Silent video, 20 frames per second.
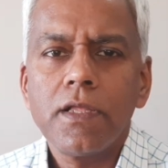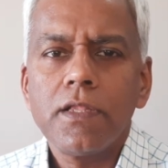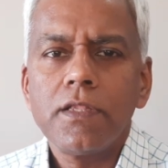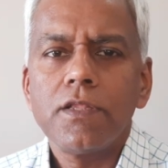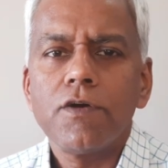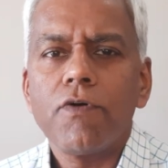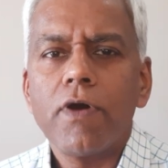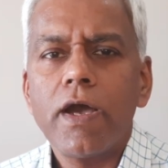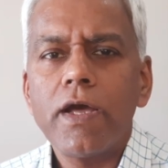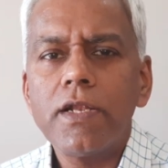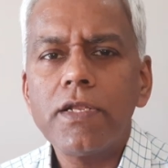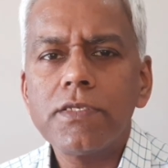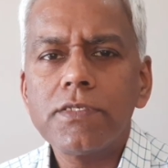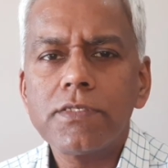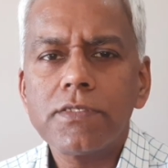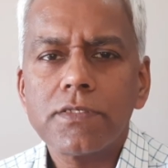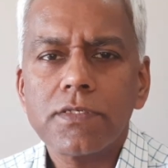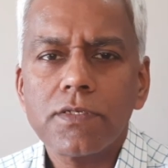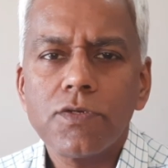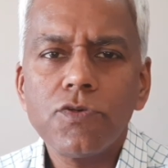The
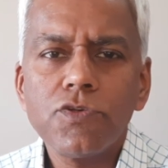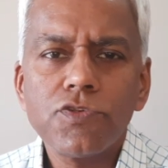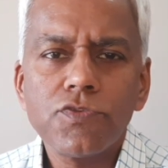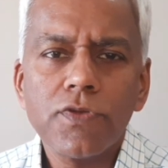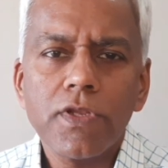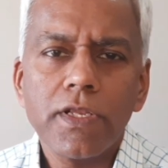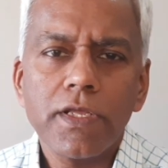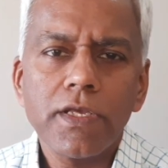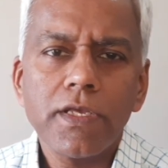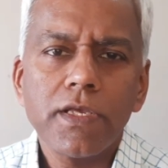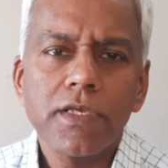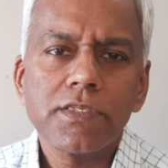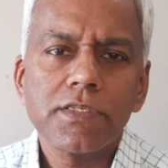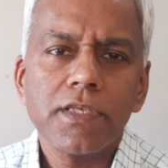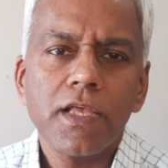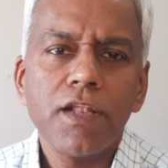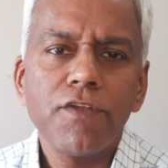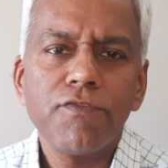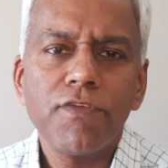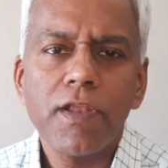virus usually is
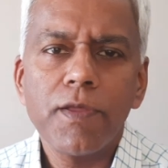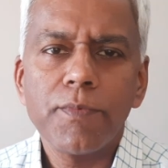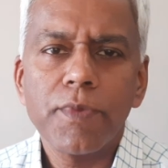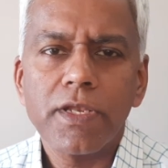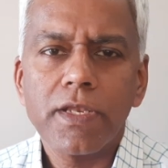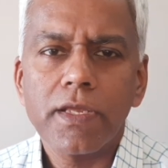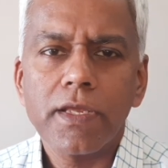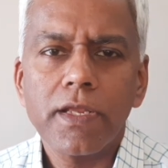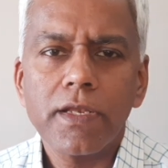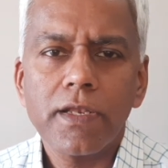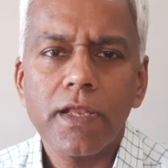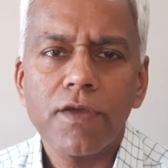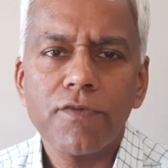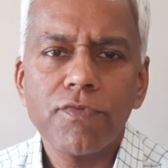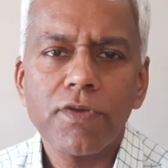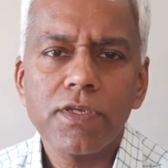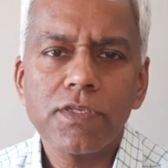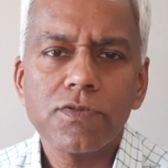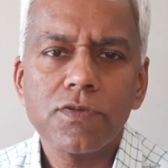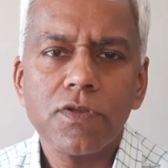self-limiting. It
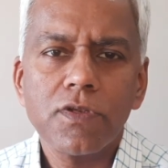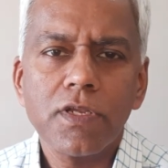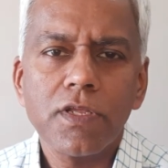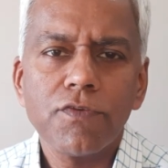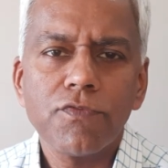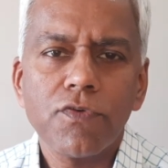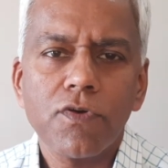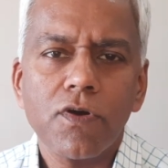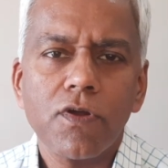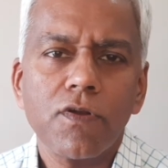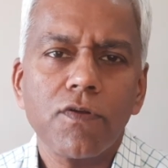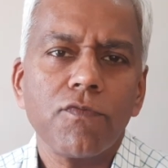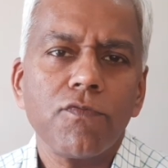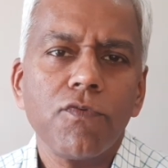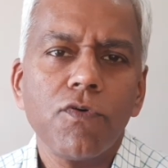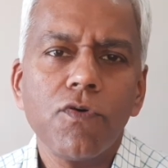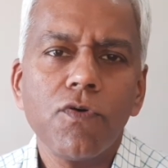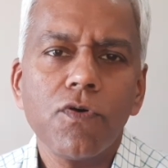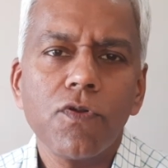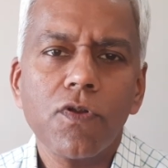affects only for
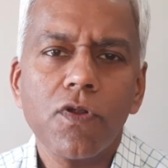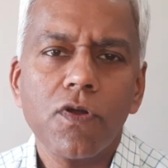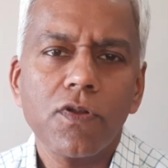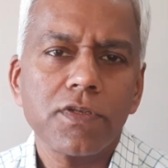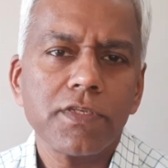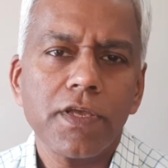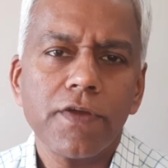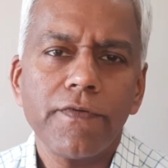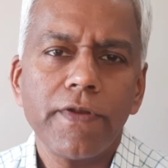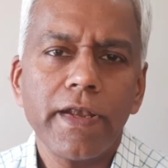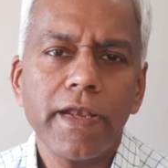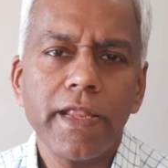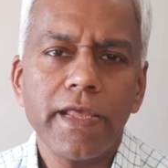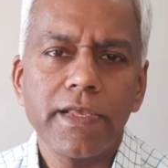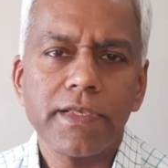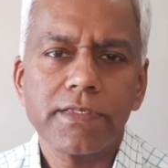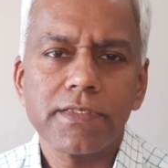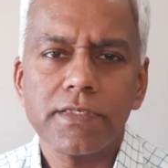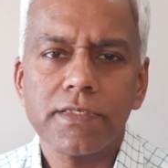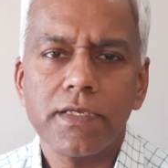4 or 7
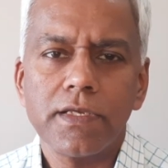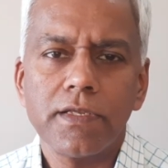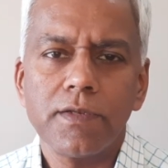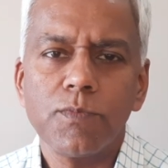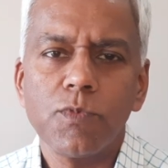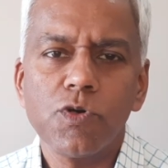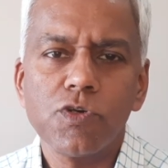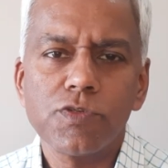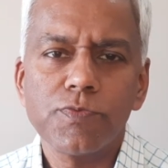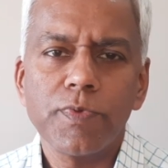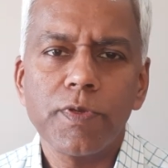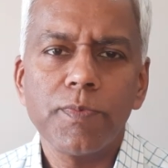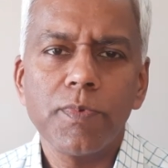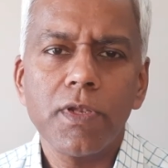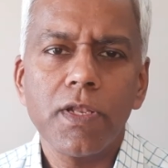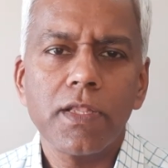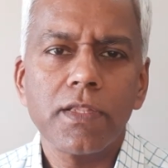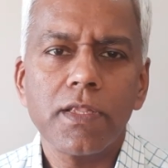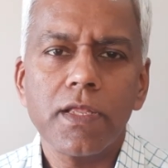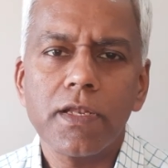days in most
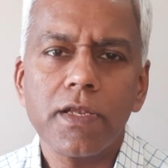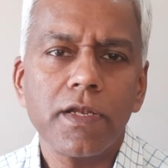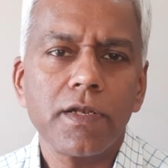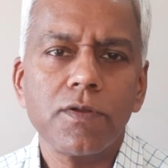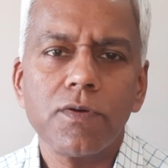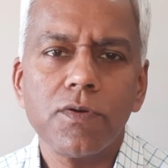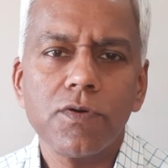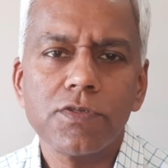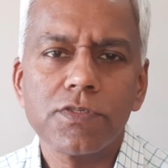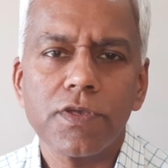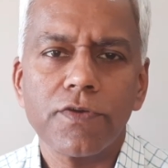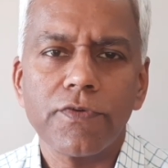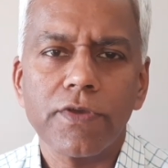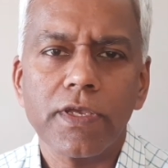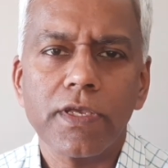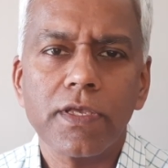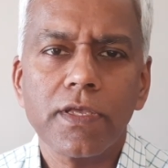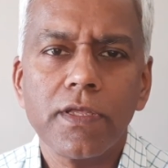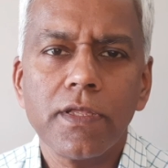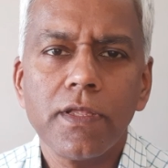people, and then it goes
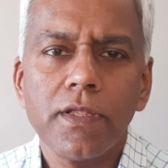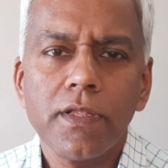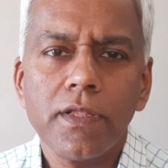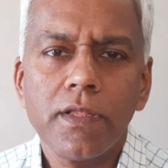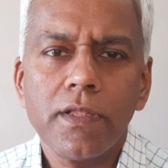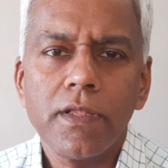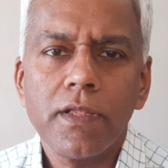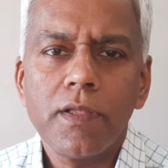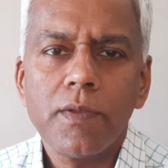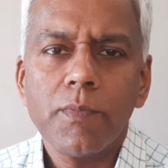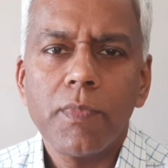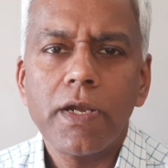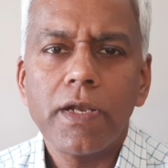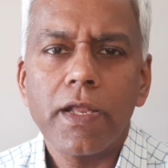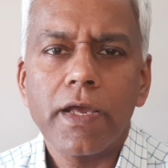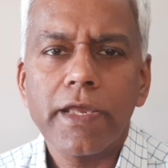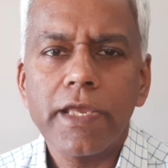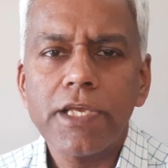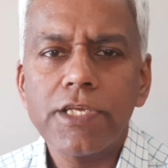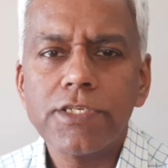away. But
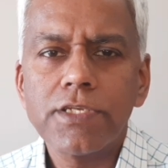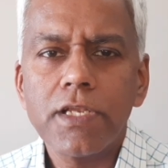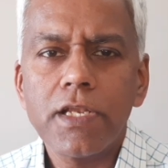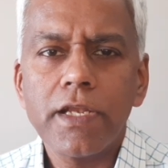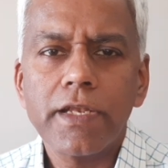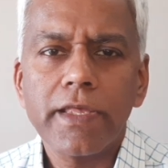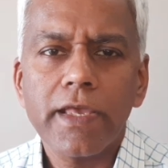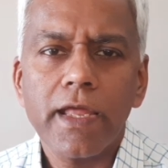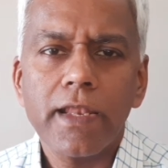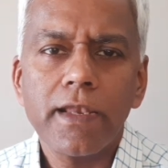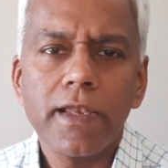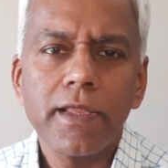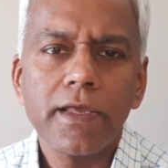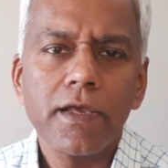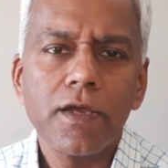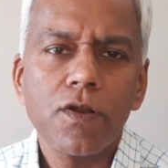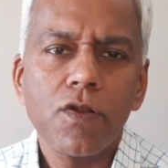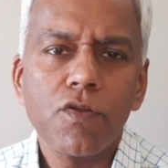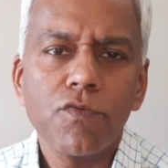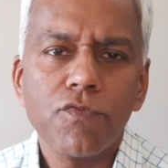occasionally it can
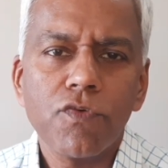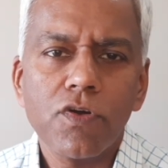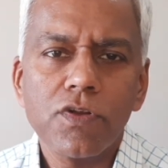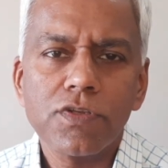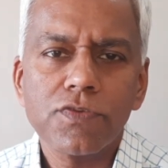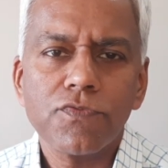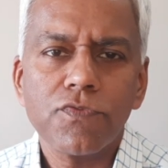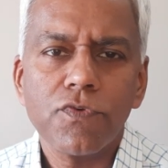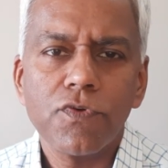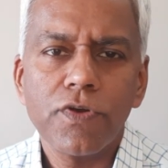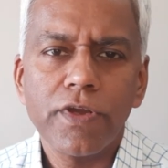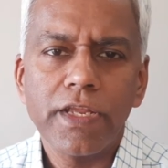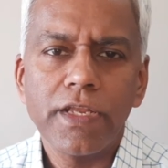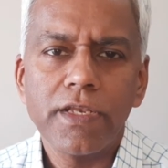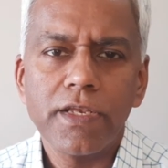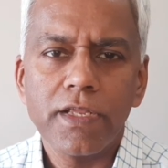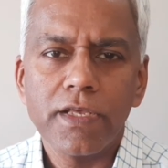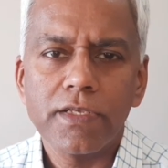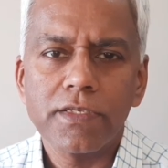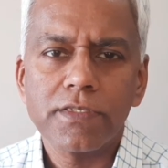linger on for
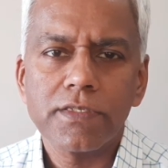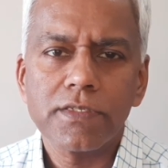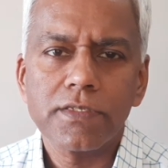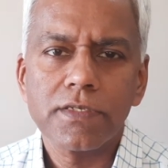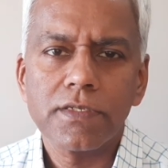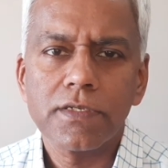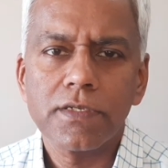14 days.